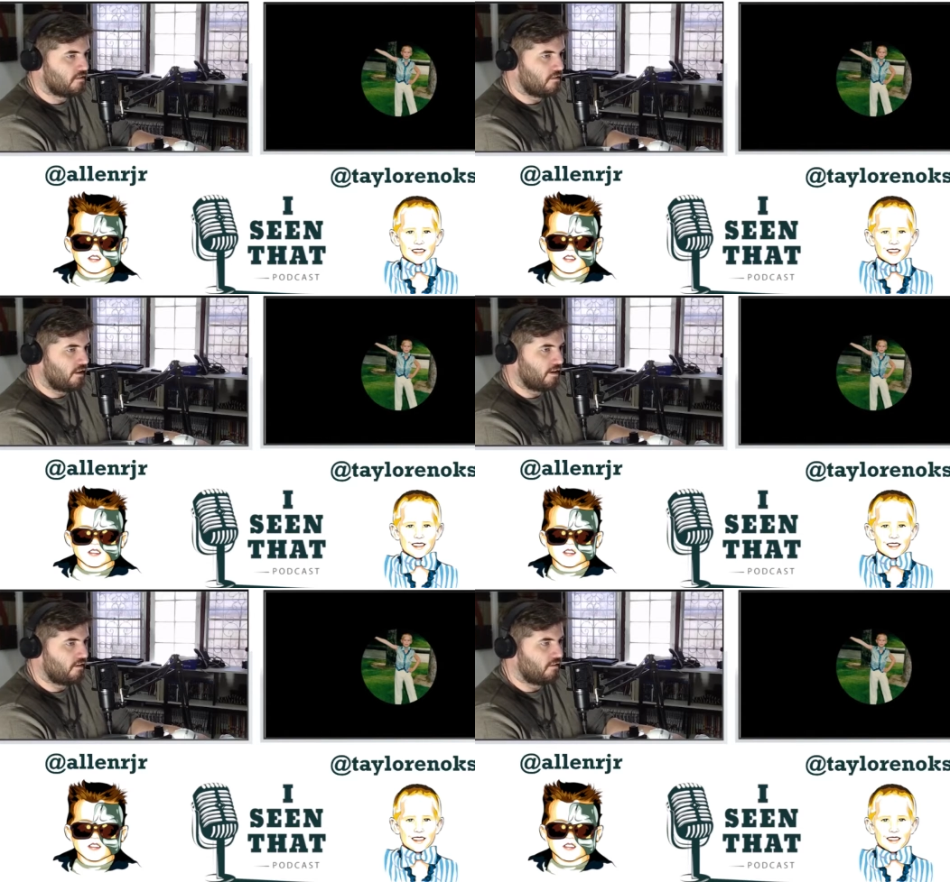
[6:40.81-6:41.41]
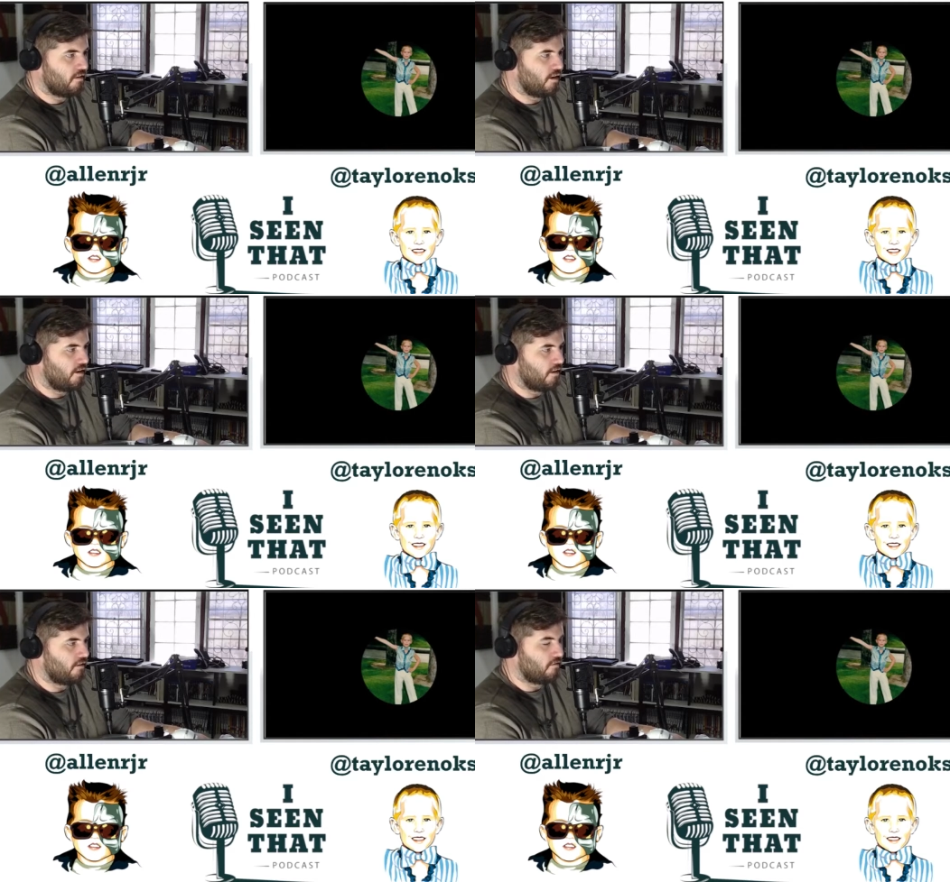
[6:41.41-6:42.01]
Speaker 1: Like,
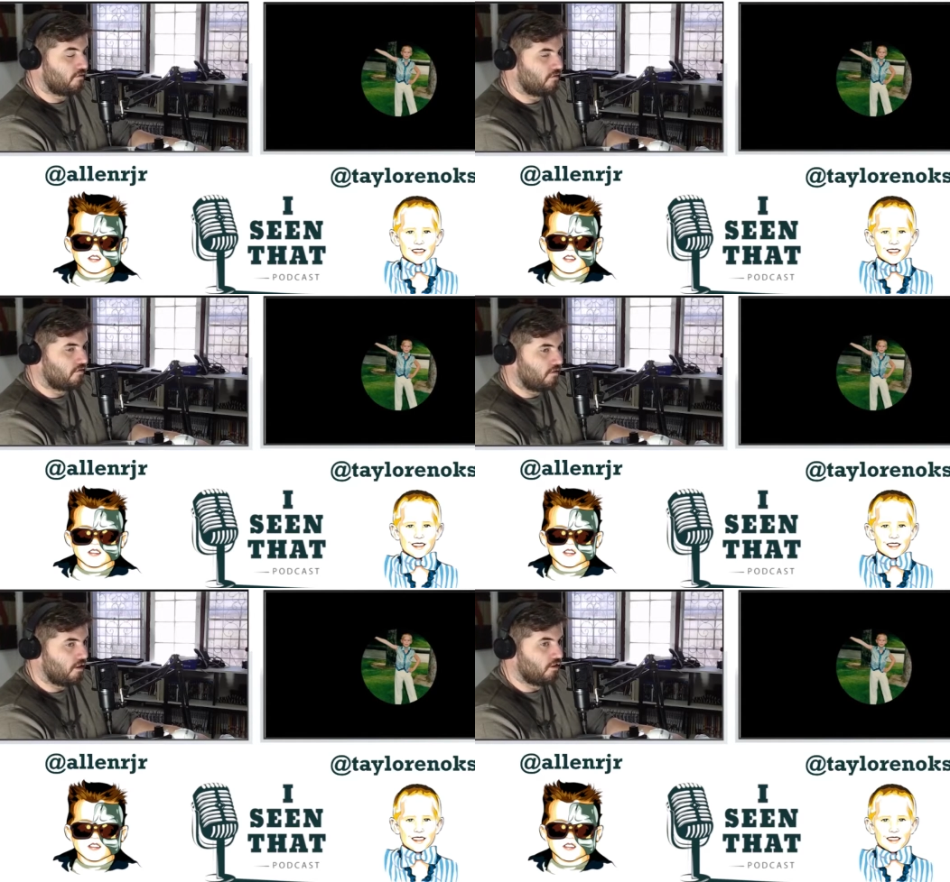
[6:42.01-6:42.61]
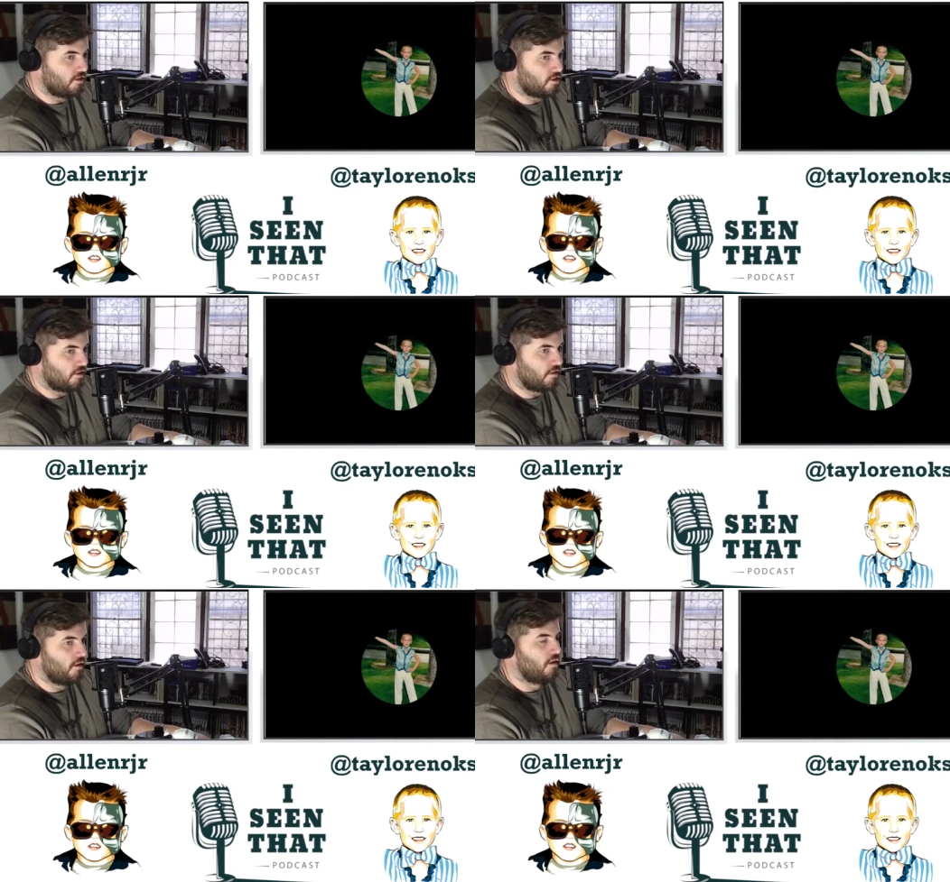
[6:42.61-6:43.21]
uh, it looks good,